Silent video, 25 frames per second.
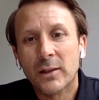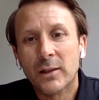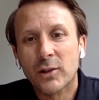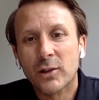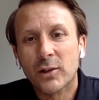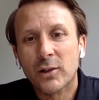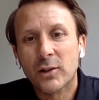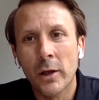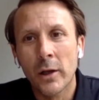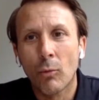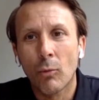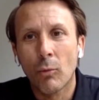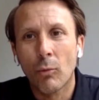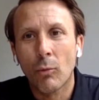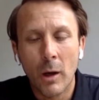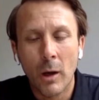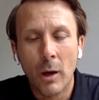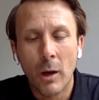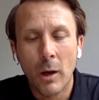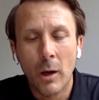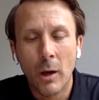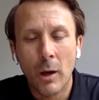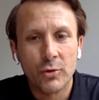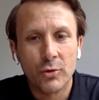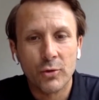struggling when
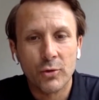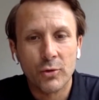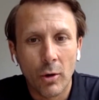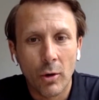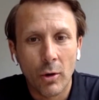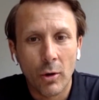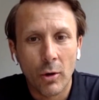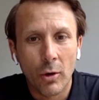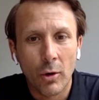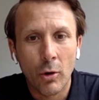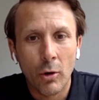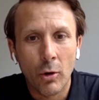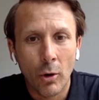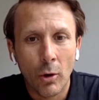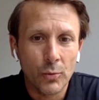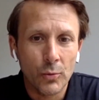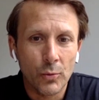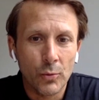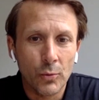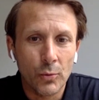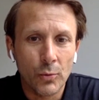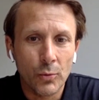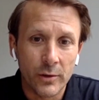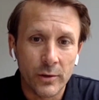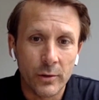it comes to score goals,
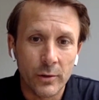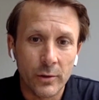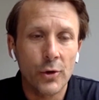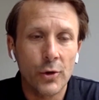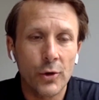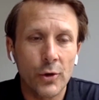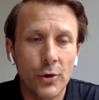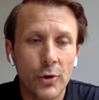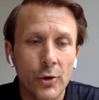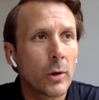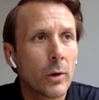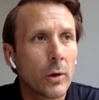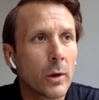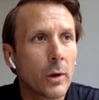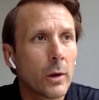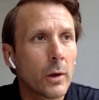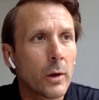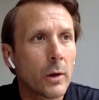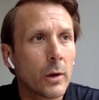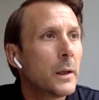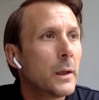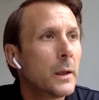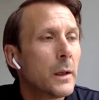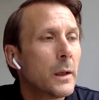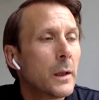which is not usual.
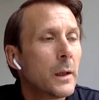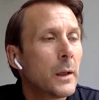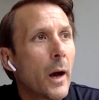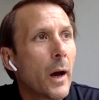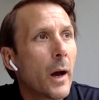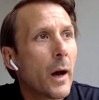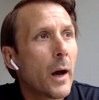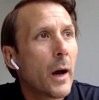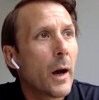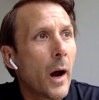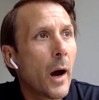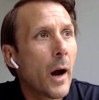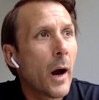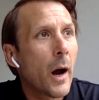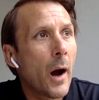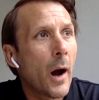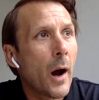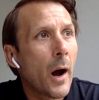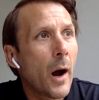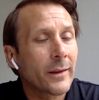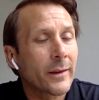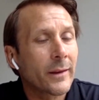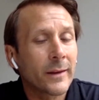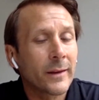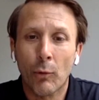
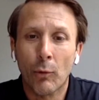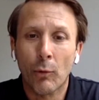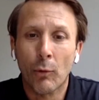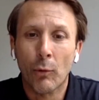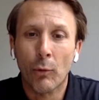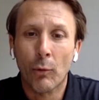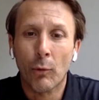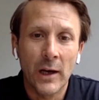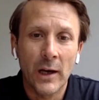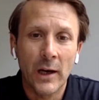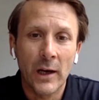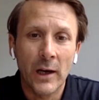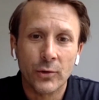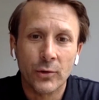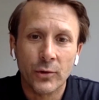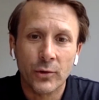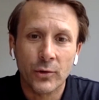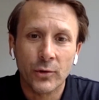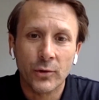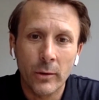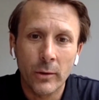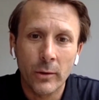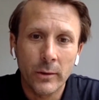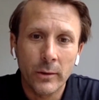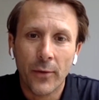Then relegation
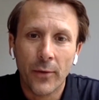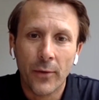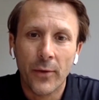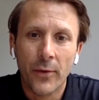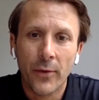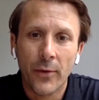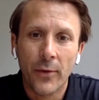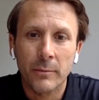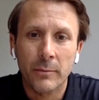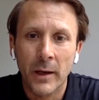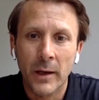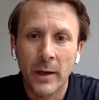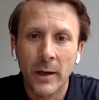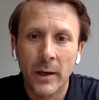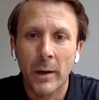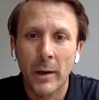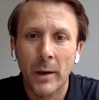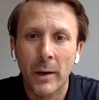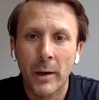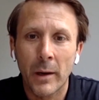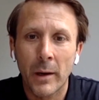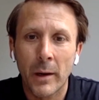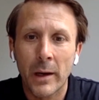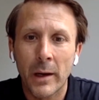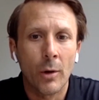zone, I think it's been
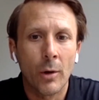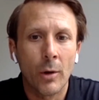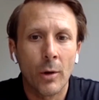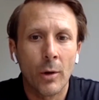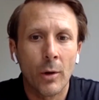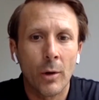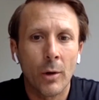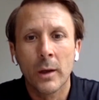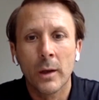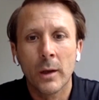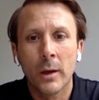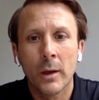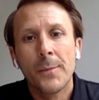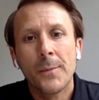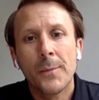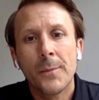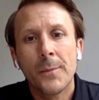unbelievable